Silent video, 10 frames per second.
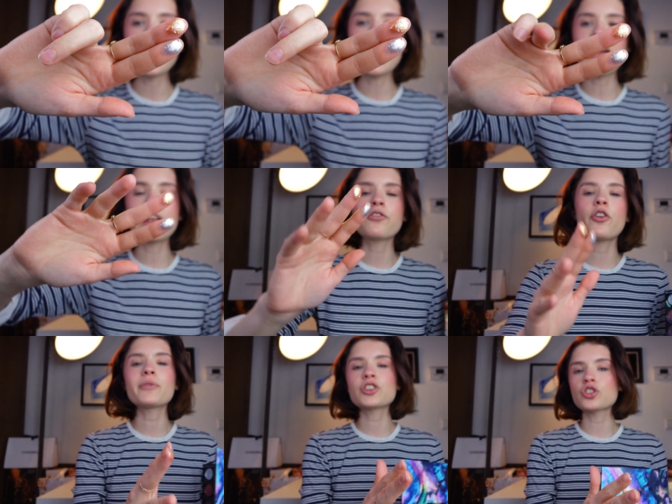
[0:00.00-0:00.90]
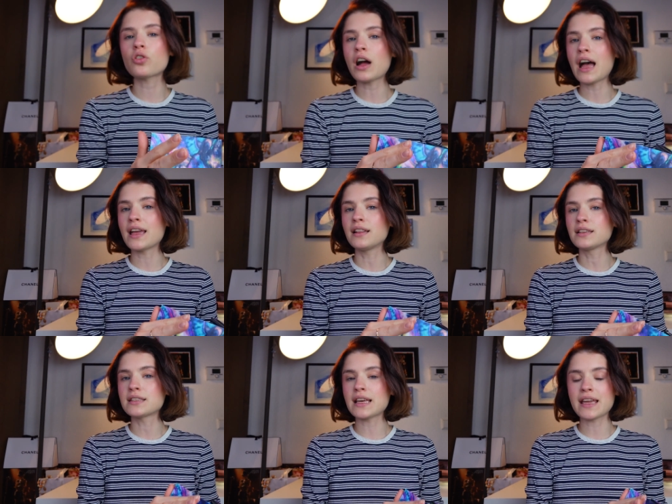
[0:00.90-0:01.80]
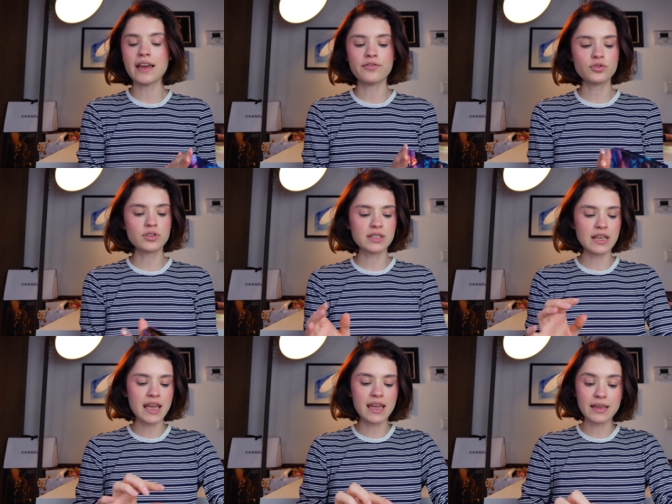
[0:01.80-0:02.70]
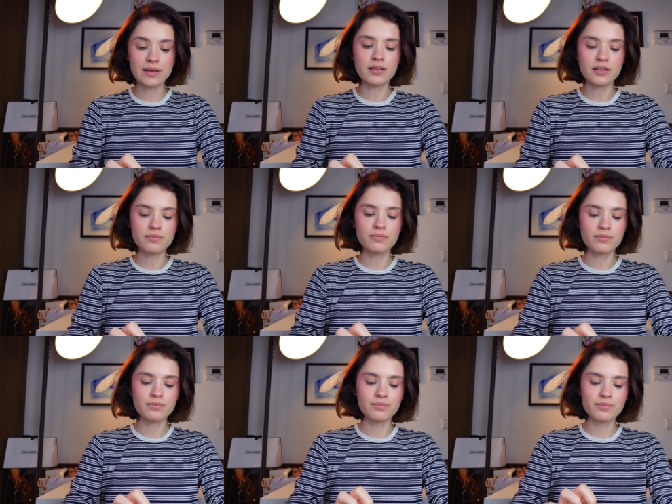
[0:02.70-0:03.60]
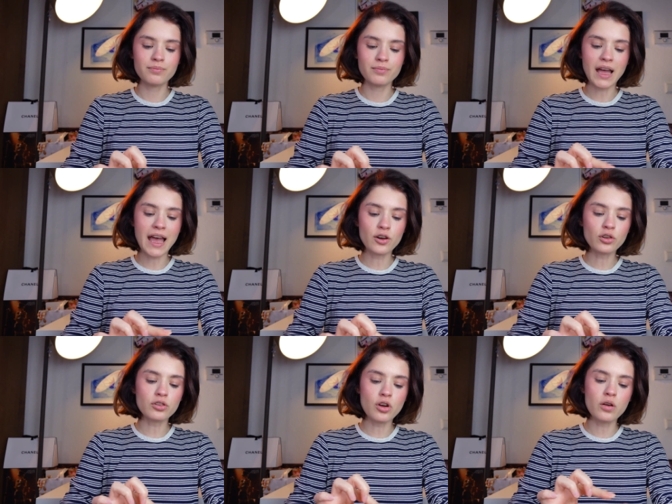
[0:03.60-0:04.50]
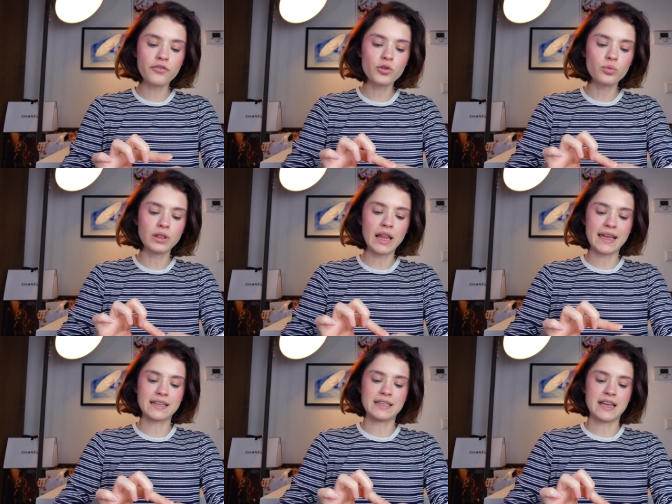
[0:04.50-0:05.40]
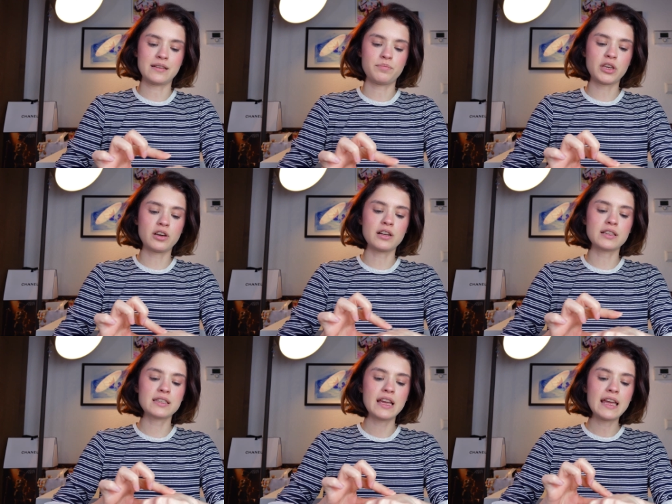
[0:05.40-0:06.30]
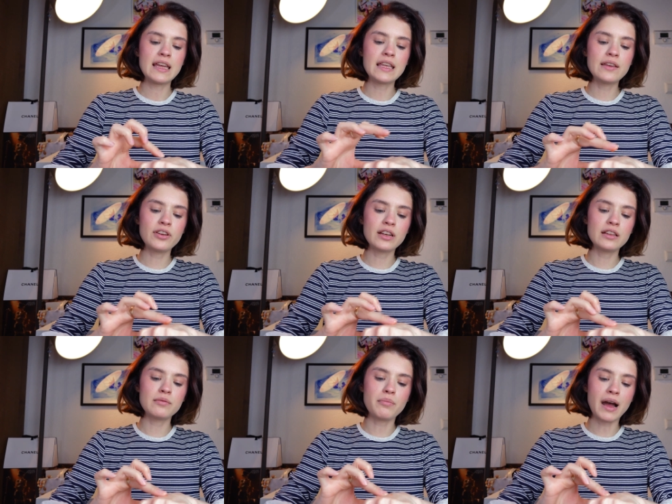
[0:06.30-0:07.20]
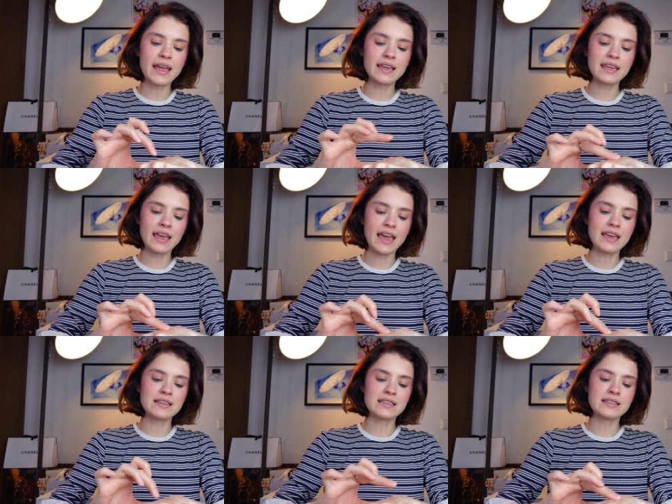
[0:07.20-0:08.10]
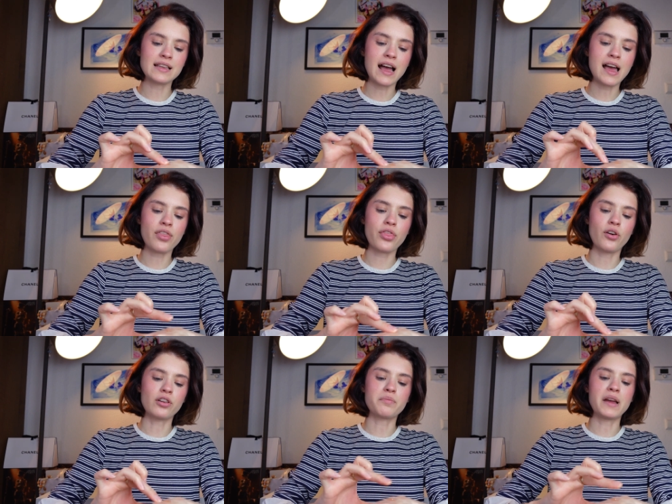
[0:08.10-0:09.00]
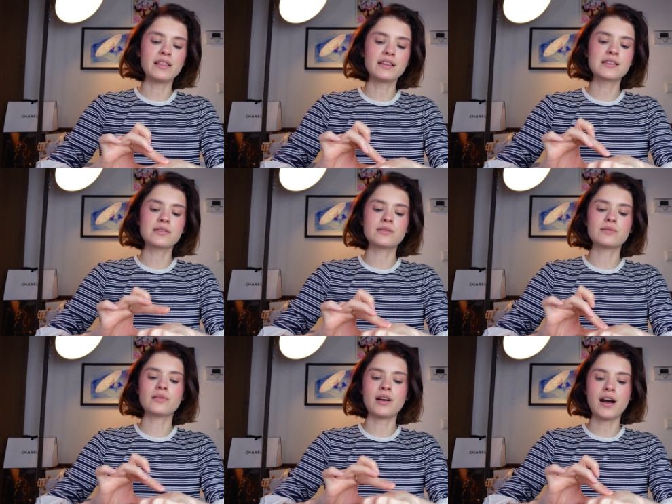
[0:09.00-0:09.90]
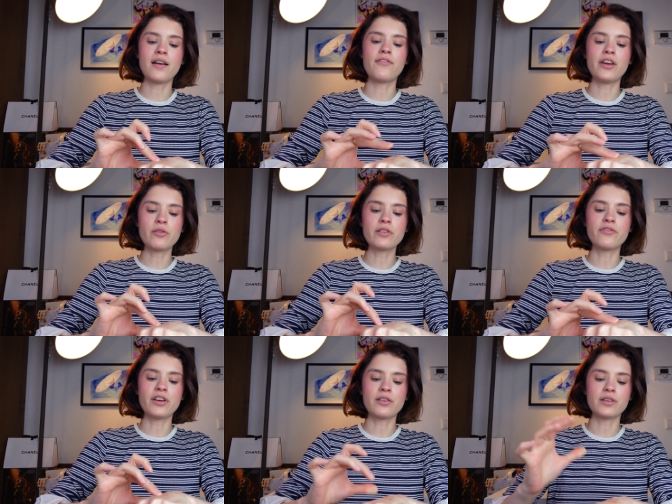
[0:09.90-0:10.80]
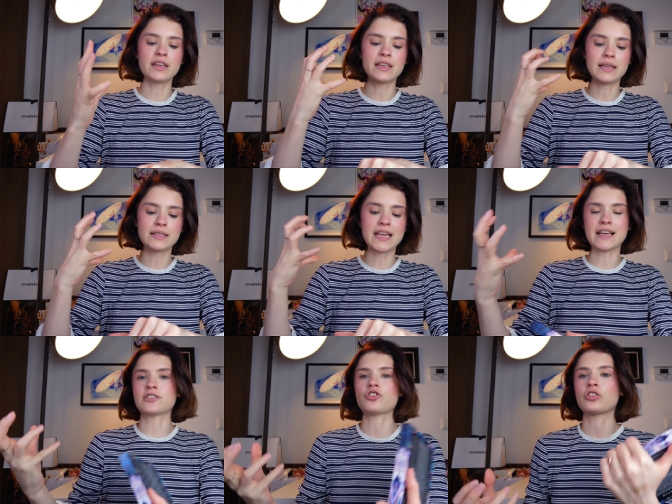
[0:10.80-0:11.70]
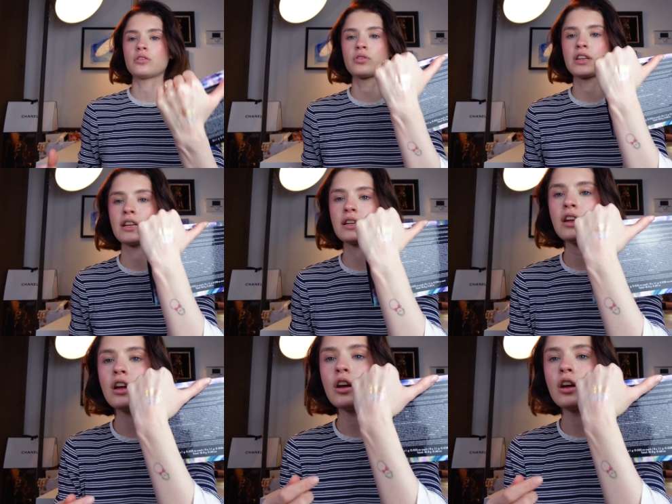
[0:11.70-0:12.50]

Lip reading: And for mature eyelids, I have to say, I don't know if you will like that, because even in my case, I thought my lids are very textured looking